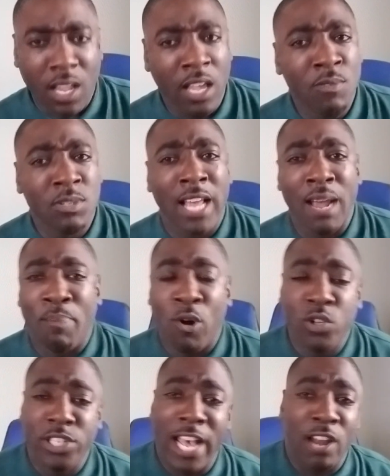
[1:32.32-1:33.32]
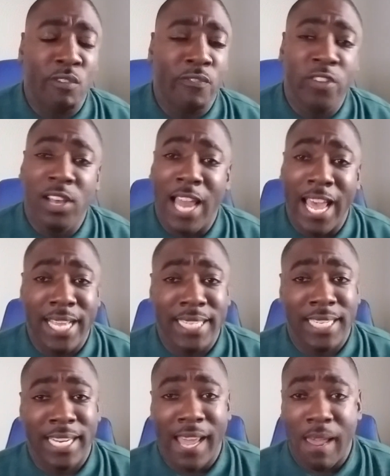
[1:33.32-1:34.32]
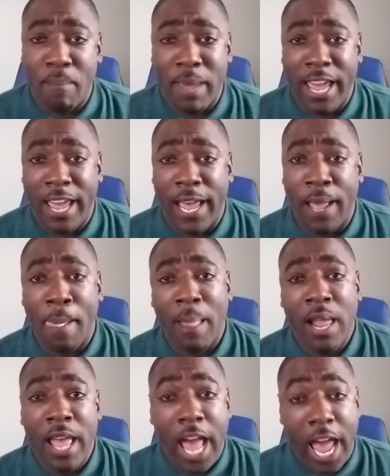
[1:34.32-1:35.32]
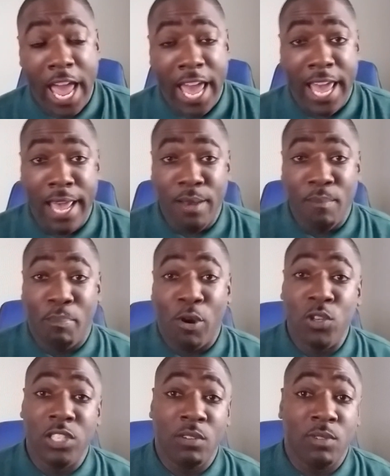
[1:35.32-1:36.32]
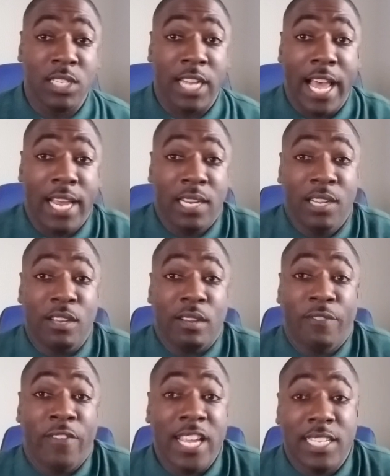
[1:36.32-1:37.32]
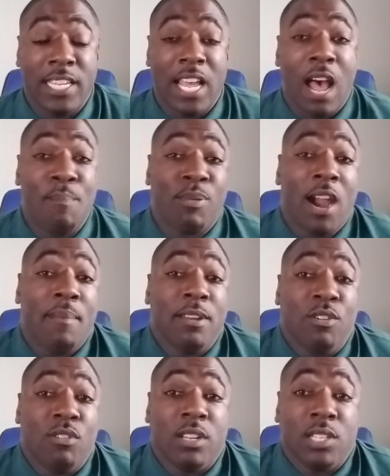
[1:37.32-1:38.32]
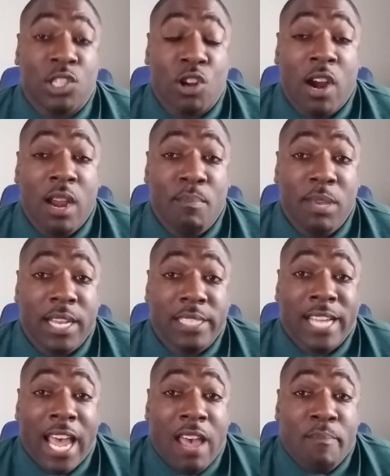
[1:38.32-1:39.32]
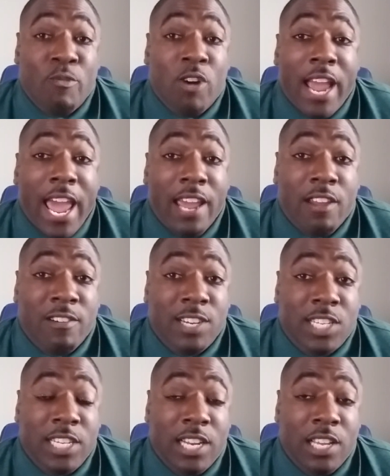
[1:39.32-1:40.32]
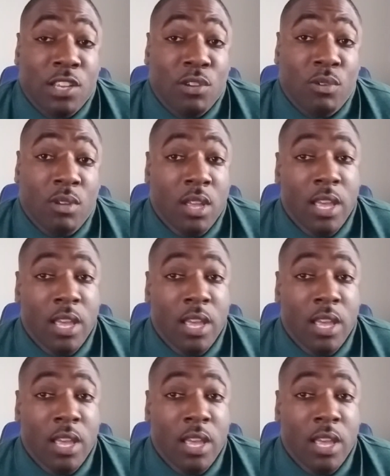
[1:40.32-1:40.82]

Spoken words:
He was like, Posey, I don't feel like it today, man. And Posey was like, look, face it. I'm probably going to start because I have more accuracy than you.